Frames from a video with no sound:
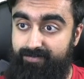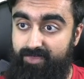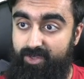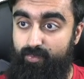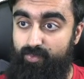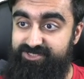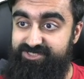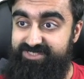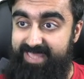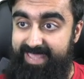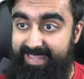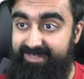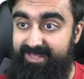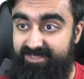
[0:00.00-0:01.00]
which is
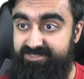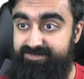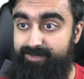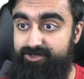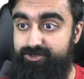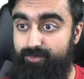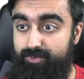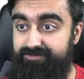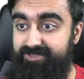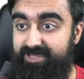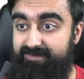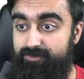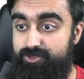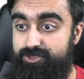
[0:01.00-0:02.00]
the 8 exponential moving
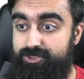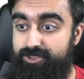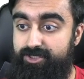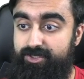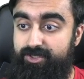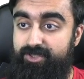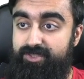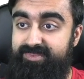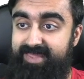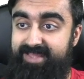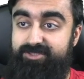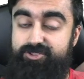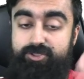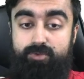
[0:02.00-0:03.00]
average,
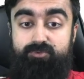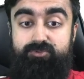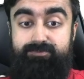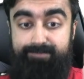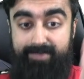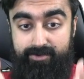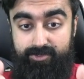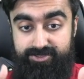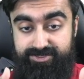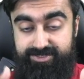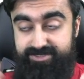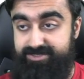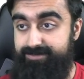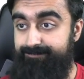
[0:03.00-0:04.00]
that shows
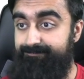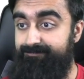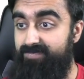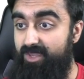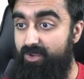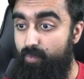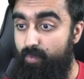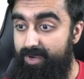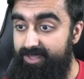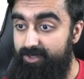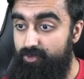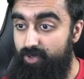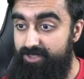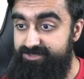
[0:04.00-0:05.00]
bearishness. When it
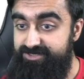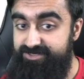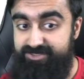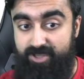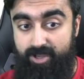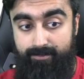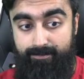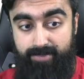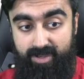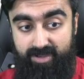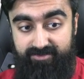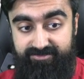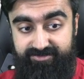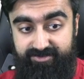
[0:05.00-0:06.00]
crosses
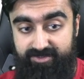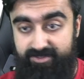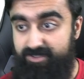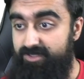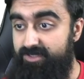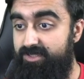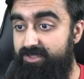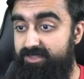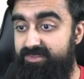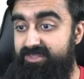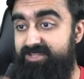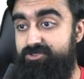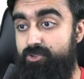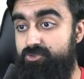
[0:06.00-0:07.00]
above,
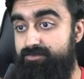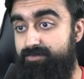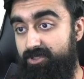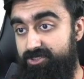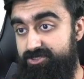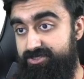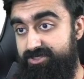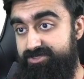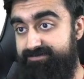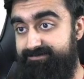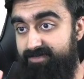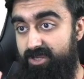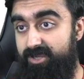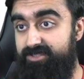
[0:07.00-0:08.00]
that shows bullishness.
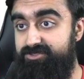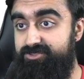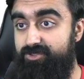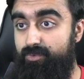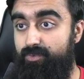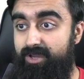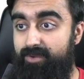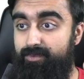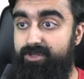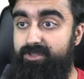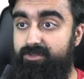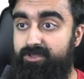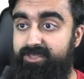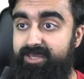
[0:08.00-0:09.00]
All right, so what I want
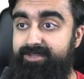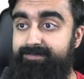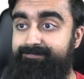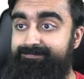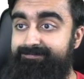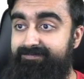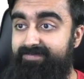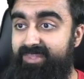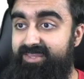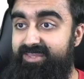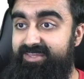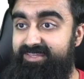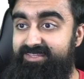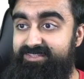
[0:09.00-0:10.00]
to look at
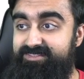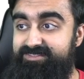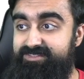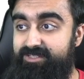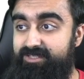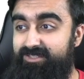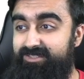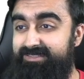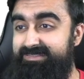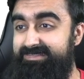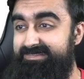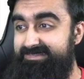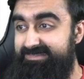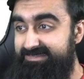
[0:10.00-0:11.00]
is
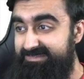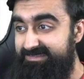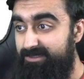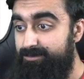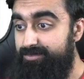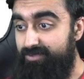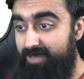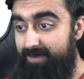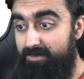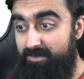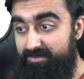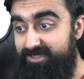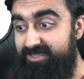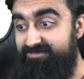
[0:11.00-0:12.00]

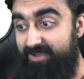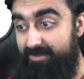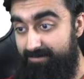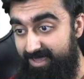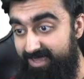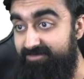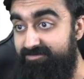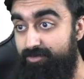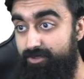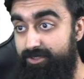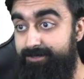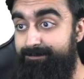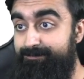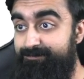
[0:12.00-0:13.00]
probably if I paid for
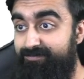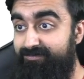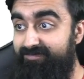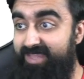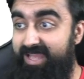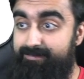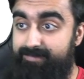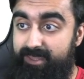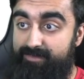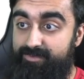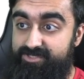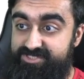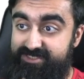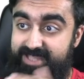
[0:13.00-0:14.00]
it, I'd be
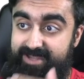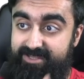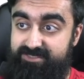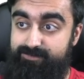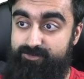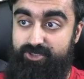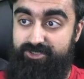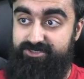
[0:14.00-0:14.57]
able to stack some charts